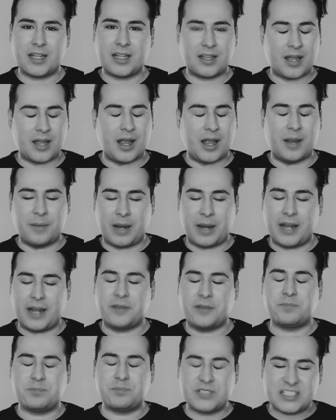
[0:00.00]

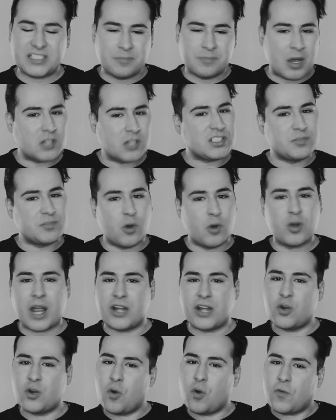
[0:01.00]
I smell smoke.
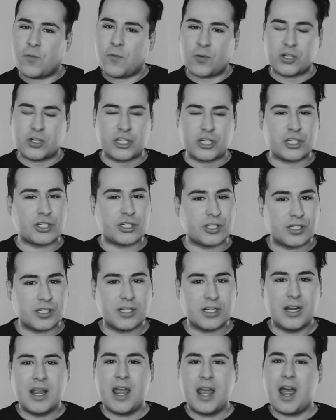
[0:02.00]
I know for
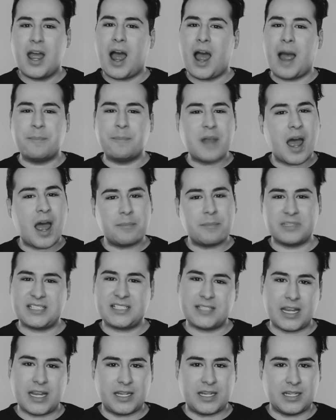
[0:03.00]
sure I'm not
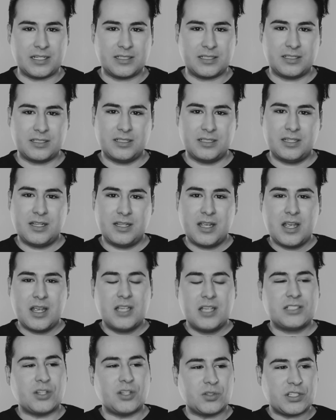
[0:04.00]
mistaken.
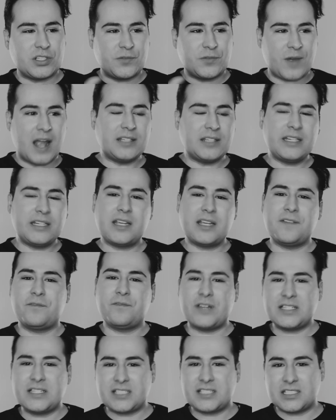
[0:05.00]
So she finally
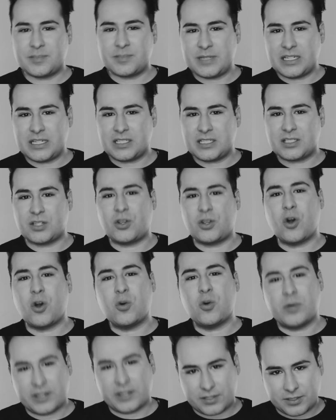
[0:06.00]
convinces me to
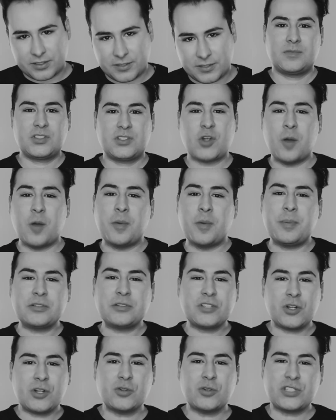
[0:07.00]
go with her. So I'm
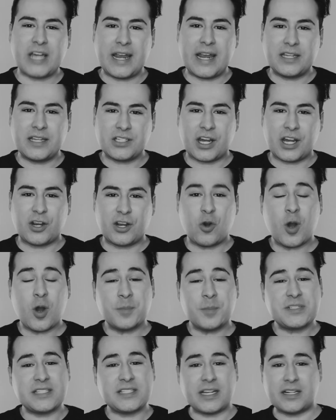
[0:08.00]
about to go change. I go
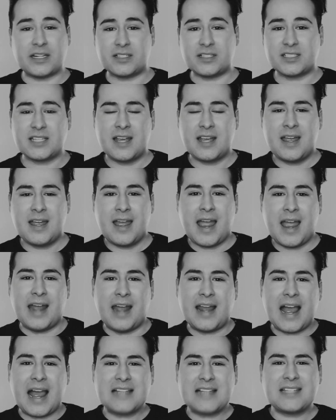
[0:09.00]
upstairs,
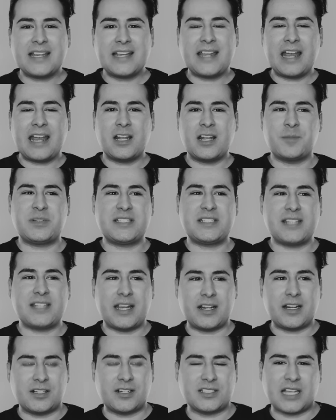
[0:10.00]
and as I get
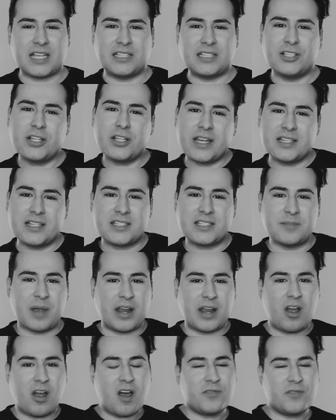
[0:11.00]
upstairs, I look into
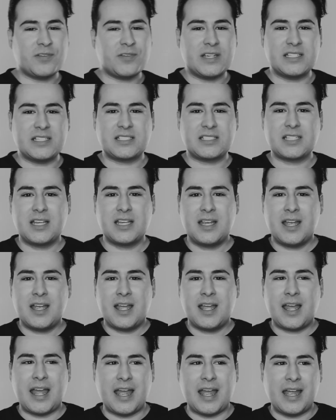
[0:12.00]
my office
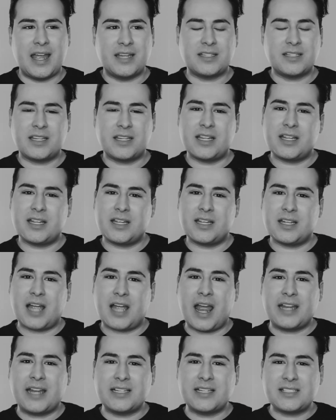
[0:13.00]
and
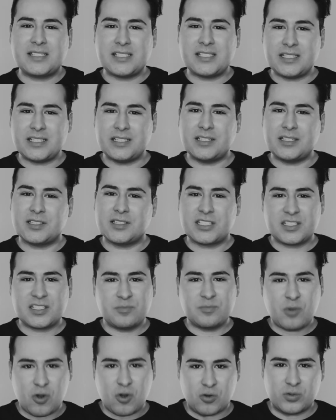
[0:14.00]
I could see
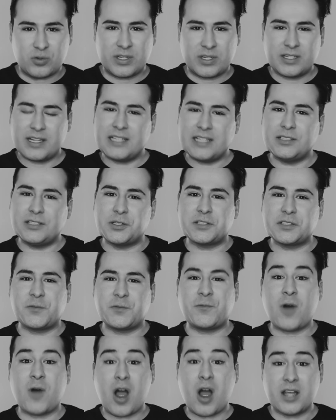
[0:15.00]
smoke. It looked
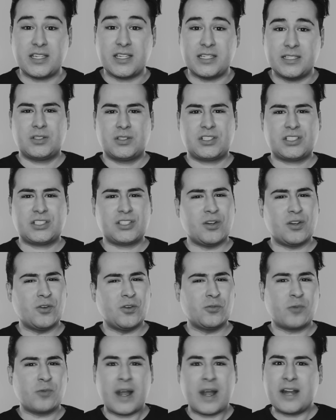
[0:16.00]
foggy.
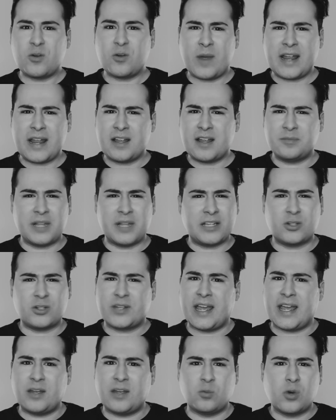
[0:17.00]
So right away I'm like,
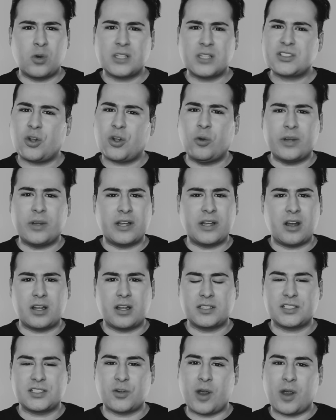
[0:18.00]
okay, what's going
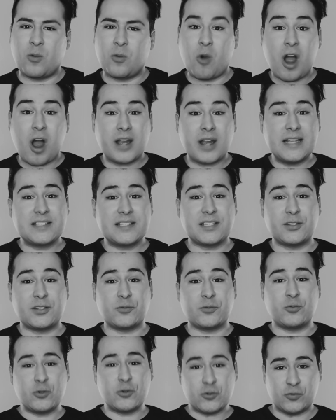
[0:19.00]
on? So I walk into the
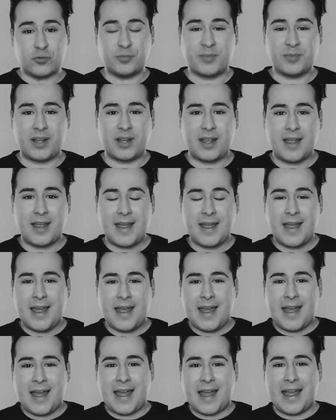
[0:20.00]
room,
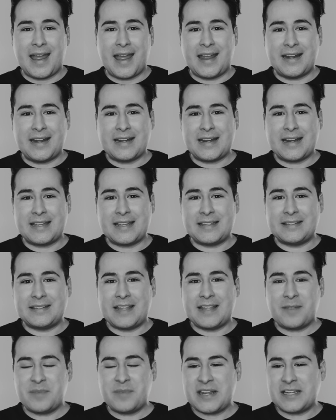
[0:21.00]
and
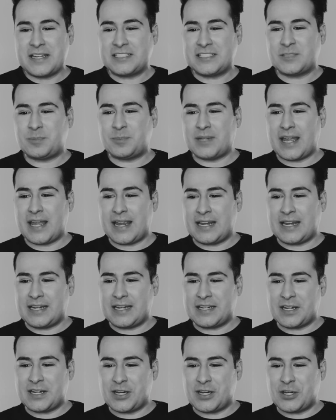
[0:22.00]
let me
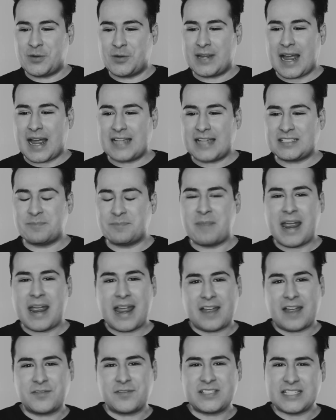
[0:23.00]
explain. You guys may
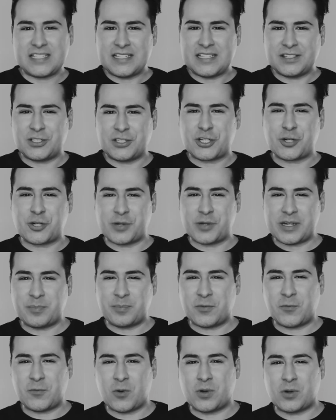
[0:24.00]
have seen the tree
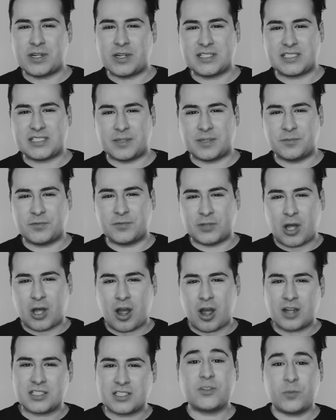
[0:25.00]
before in some
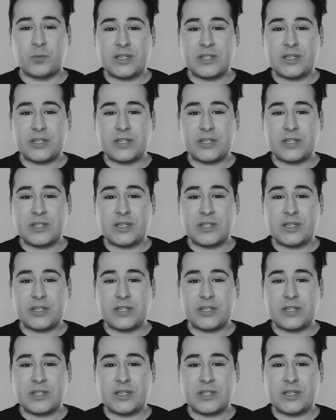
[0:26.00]
vlogs.